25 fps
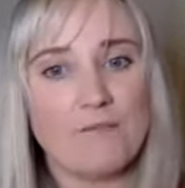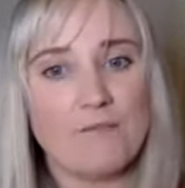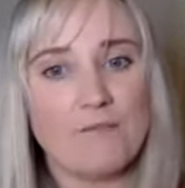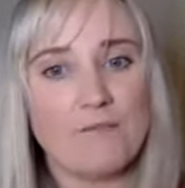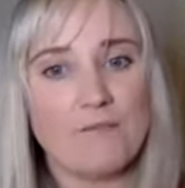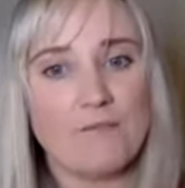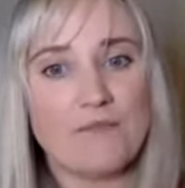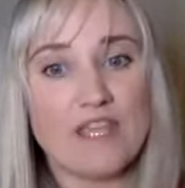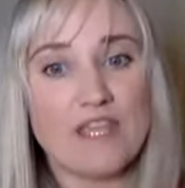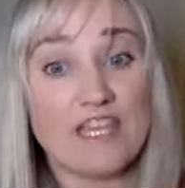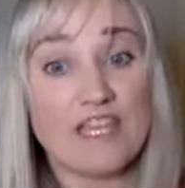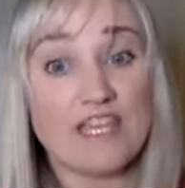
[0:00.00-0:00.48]

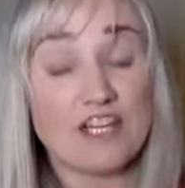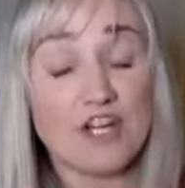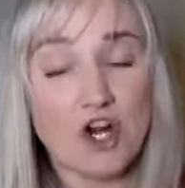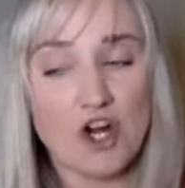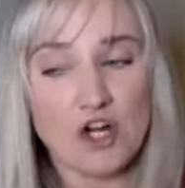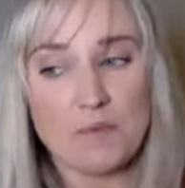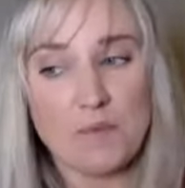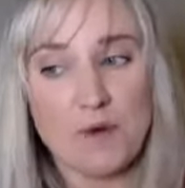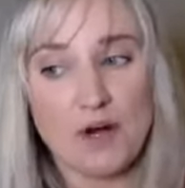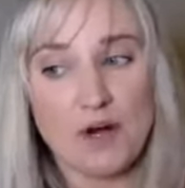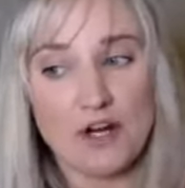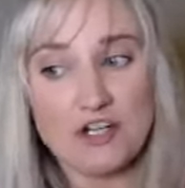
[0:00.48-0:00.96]
in our
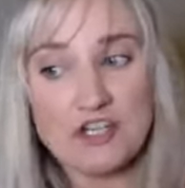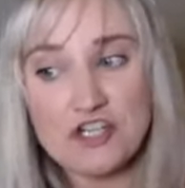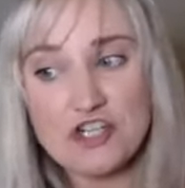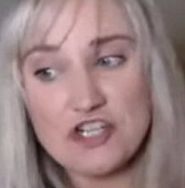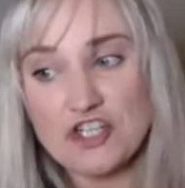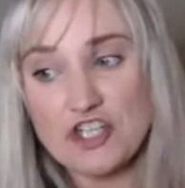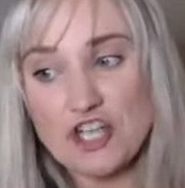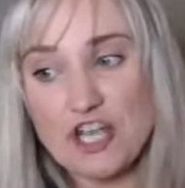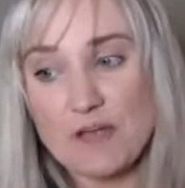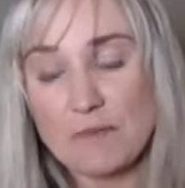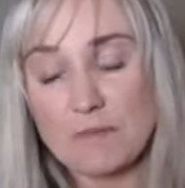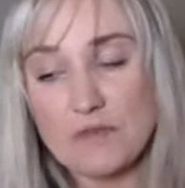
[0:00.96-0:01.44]

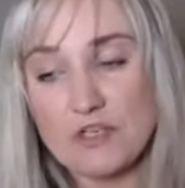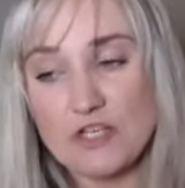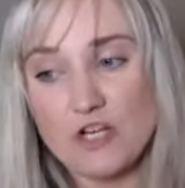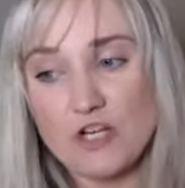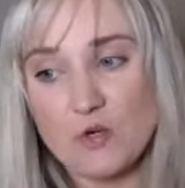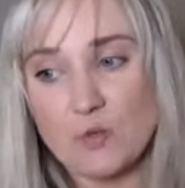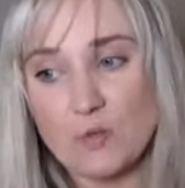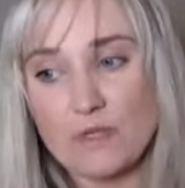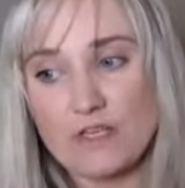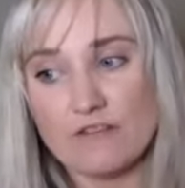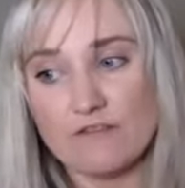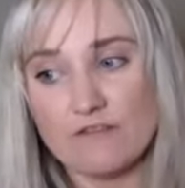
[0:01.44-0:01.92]
partnership,
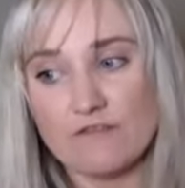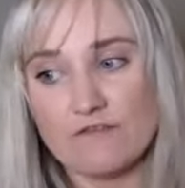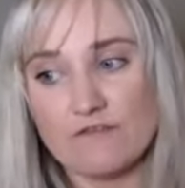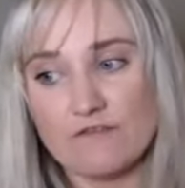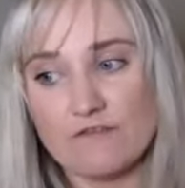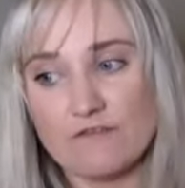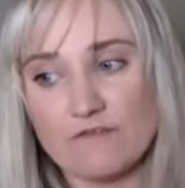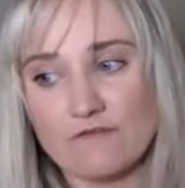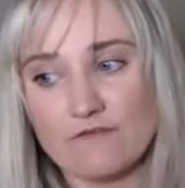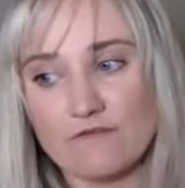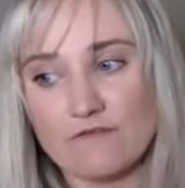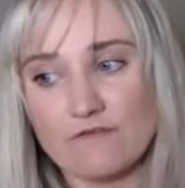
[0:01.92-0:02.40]
we've,
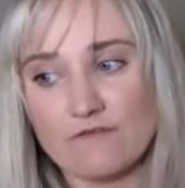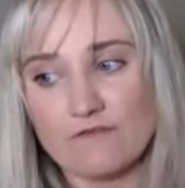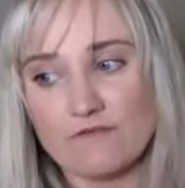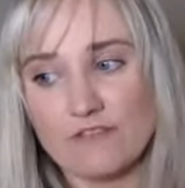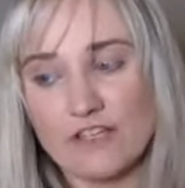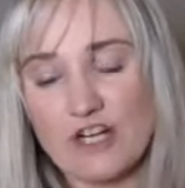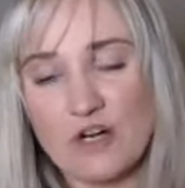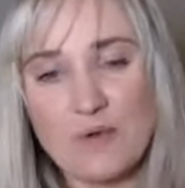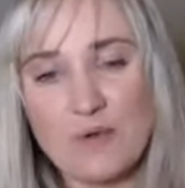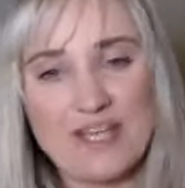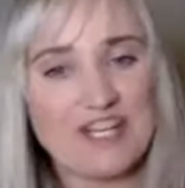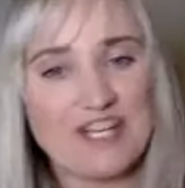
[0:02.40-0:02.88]

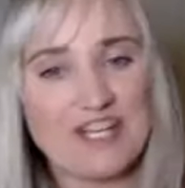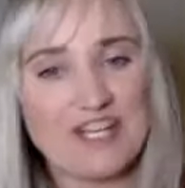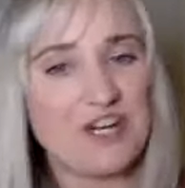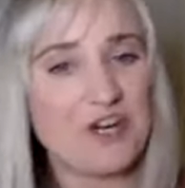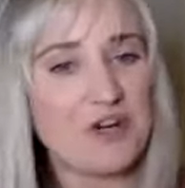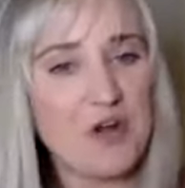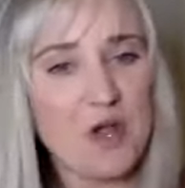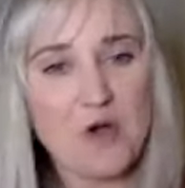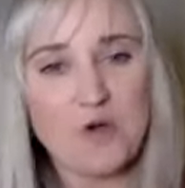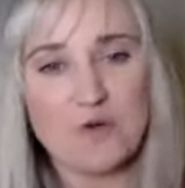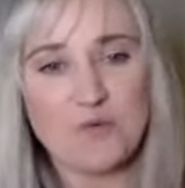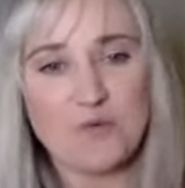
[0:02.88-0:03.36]
in our
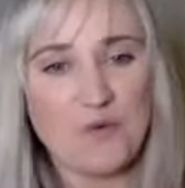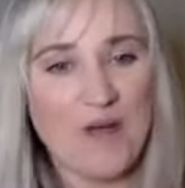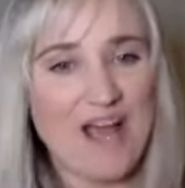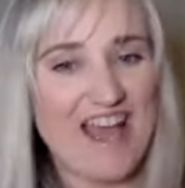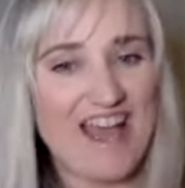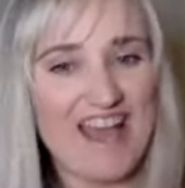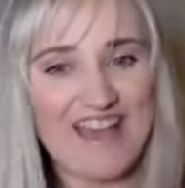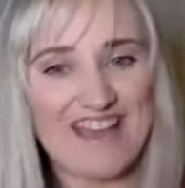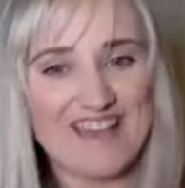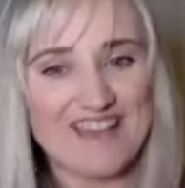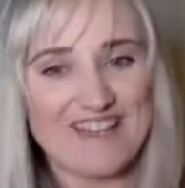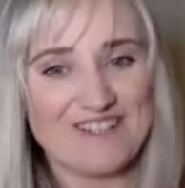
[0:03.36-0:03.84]
own
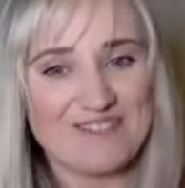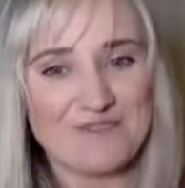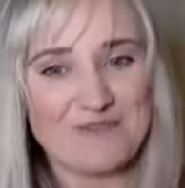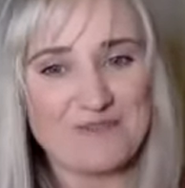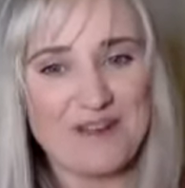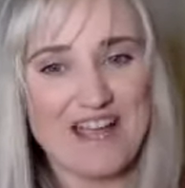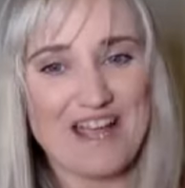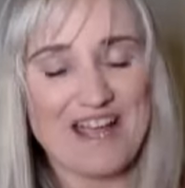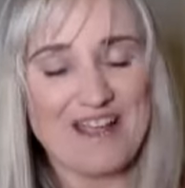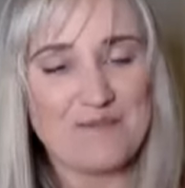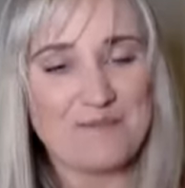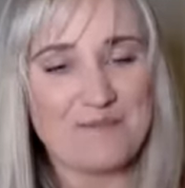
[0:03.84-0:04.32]
way,
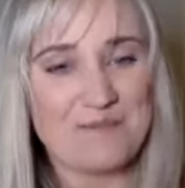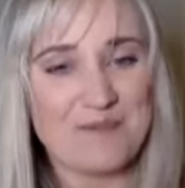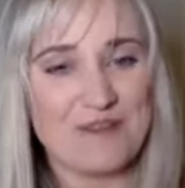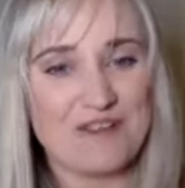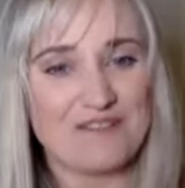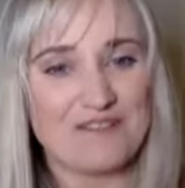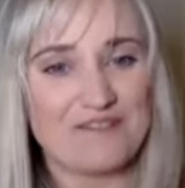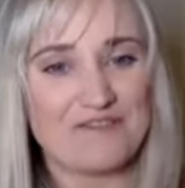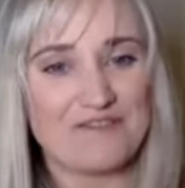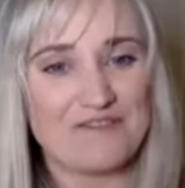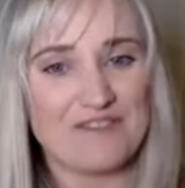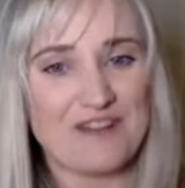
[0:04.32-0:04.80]
right?
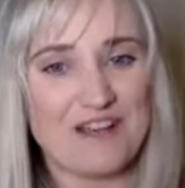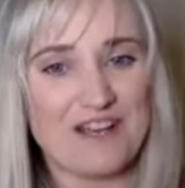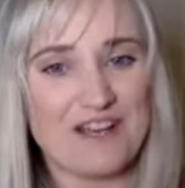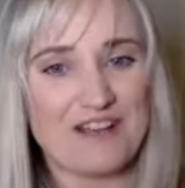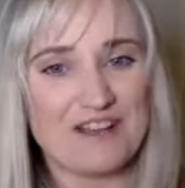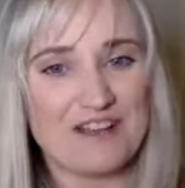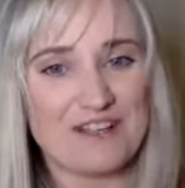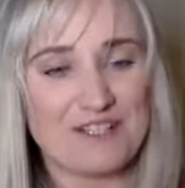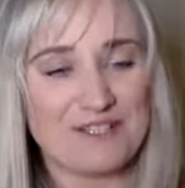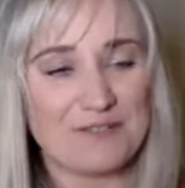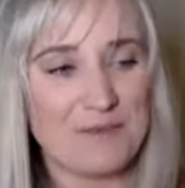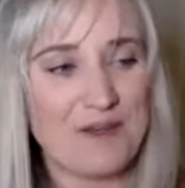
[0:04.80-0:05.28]
We've,
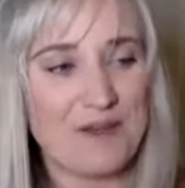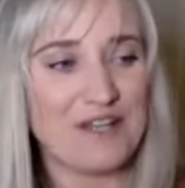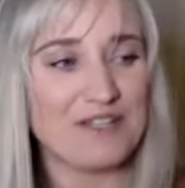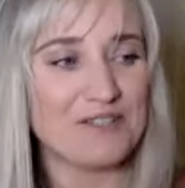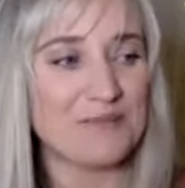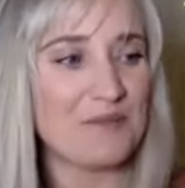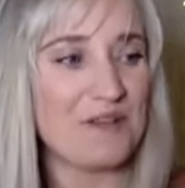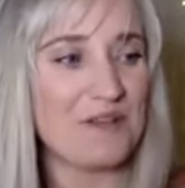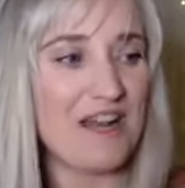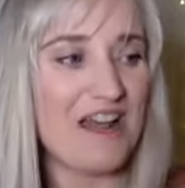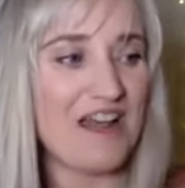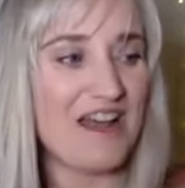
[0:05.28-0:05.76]
because my
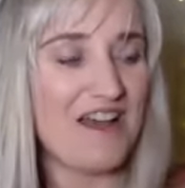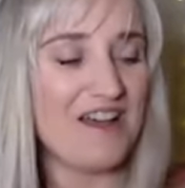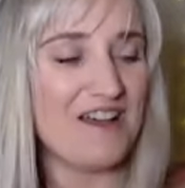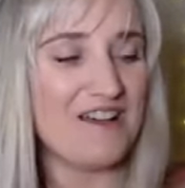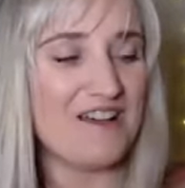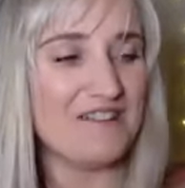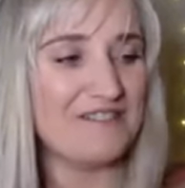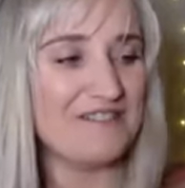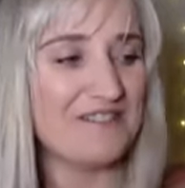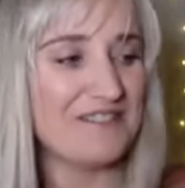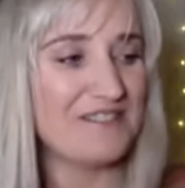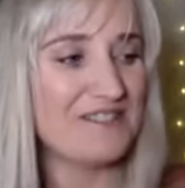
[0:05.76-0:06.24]
husband
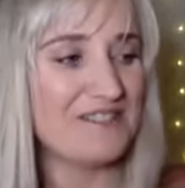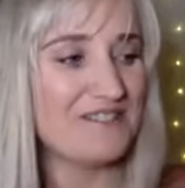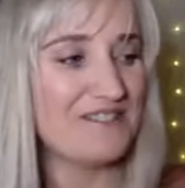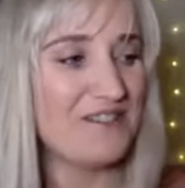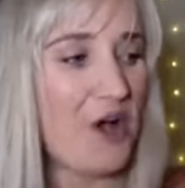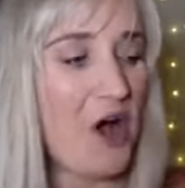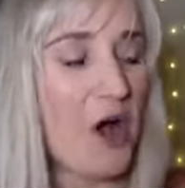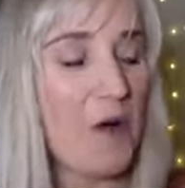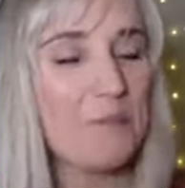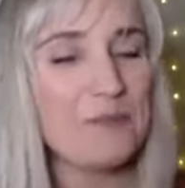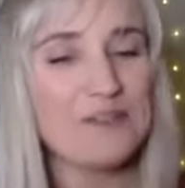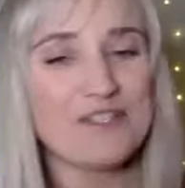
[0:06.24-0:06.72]
is
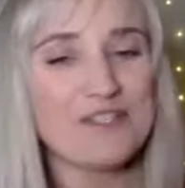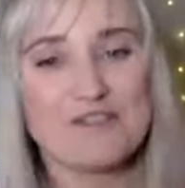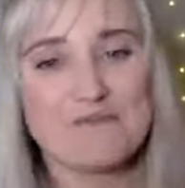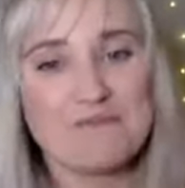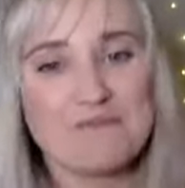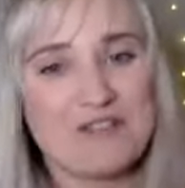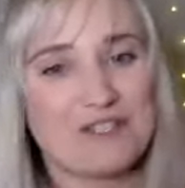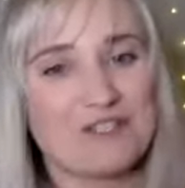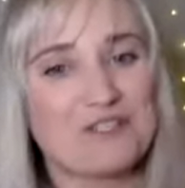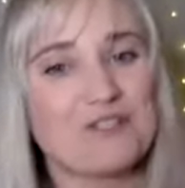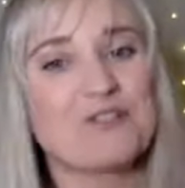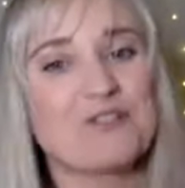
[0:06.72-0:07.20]
opposite
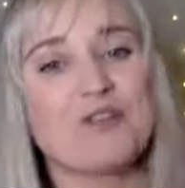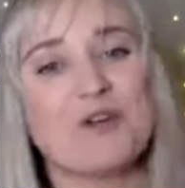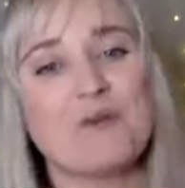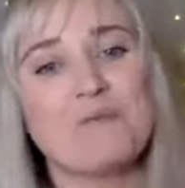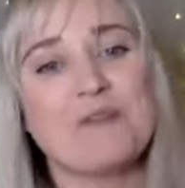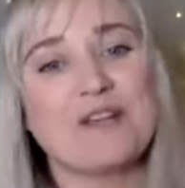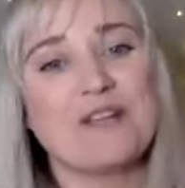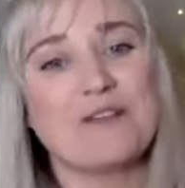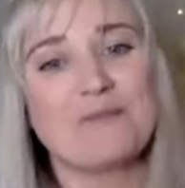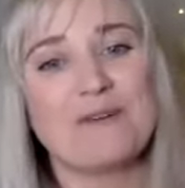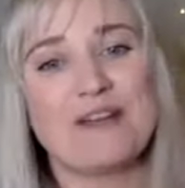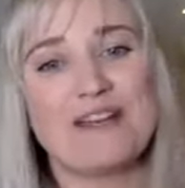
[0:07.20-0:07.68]
me in so
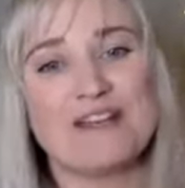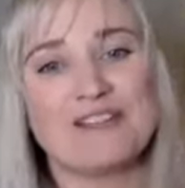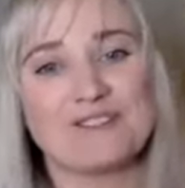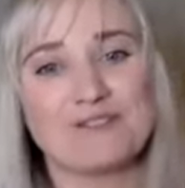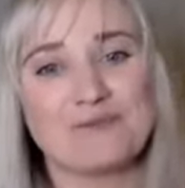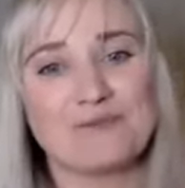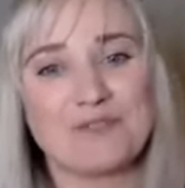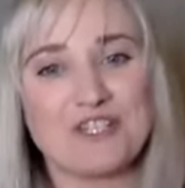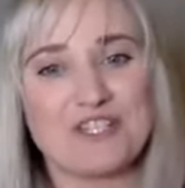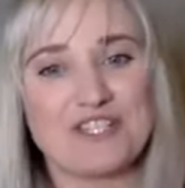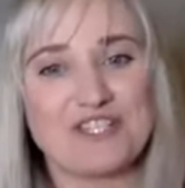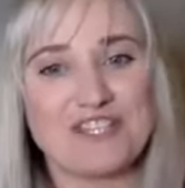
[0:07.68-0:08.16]
many ways,
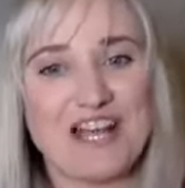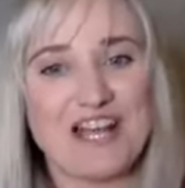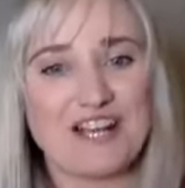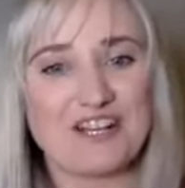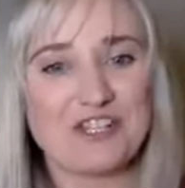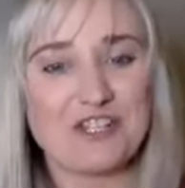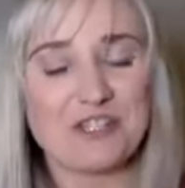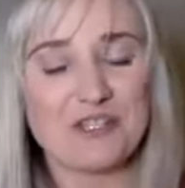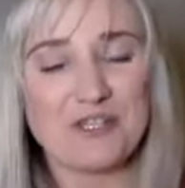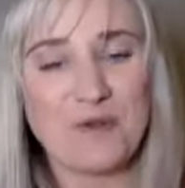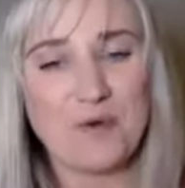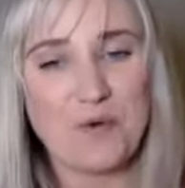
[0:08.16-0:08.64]
which is
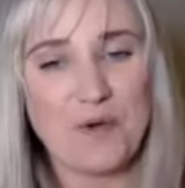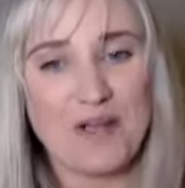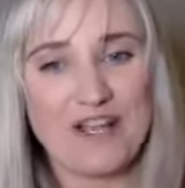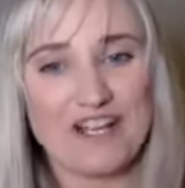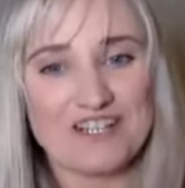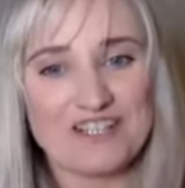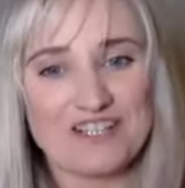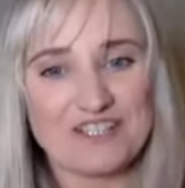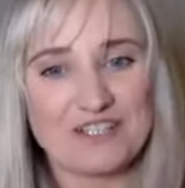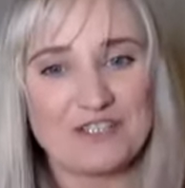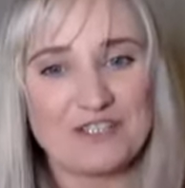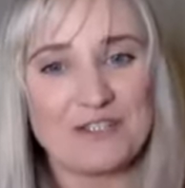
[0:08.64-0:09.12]
actually quite
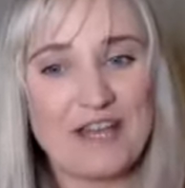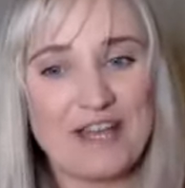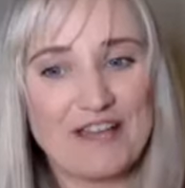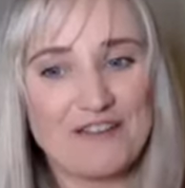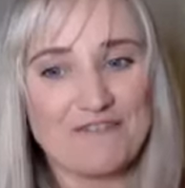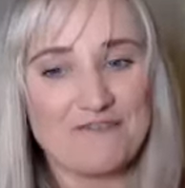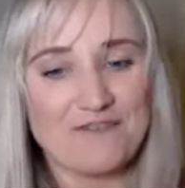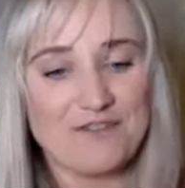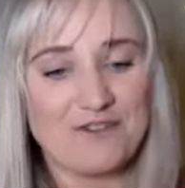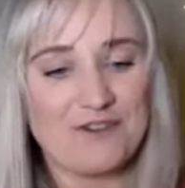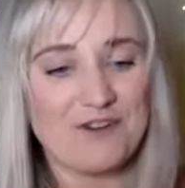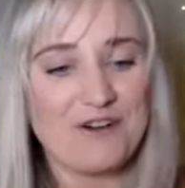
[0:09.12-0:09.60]

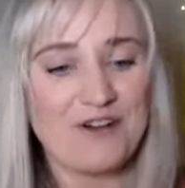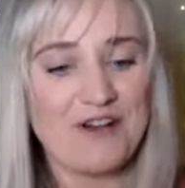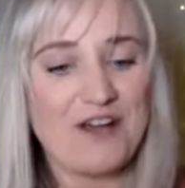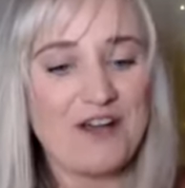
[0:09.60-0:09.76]
delightful.